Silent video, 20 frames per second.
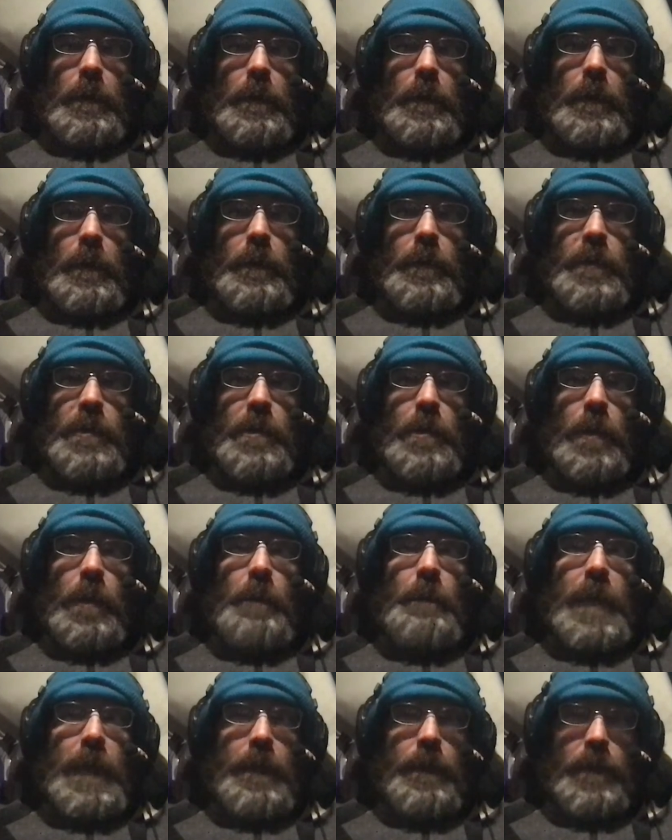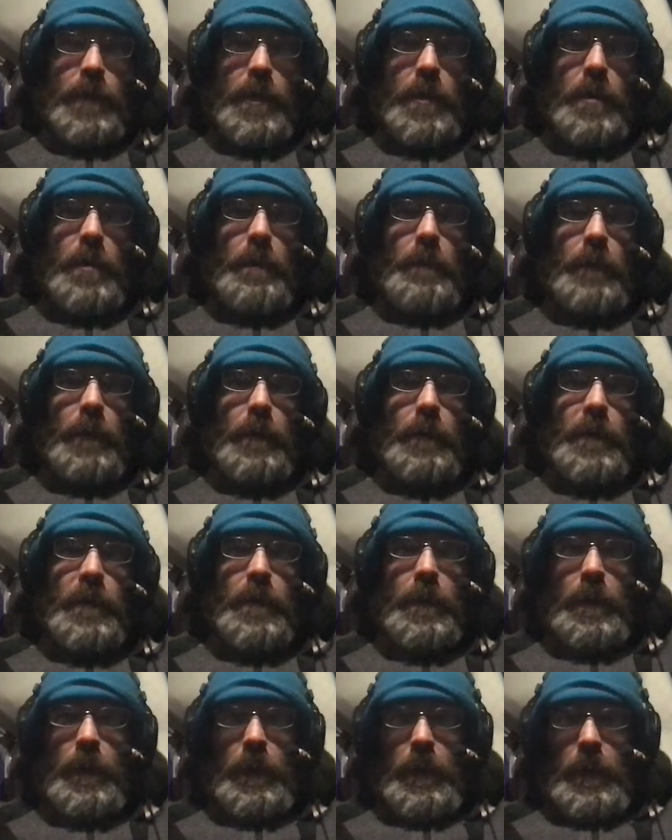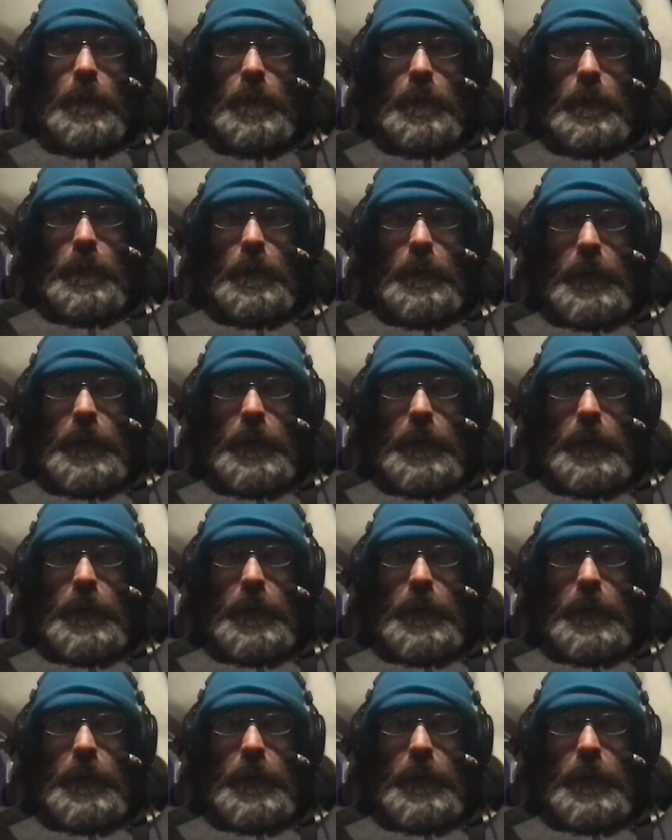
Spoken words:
all this dark matter in the universe that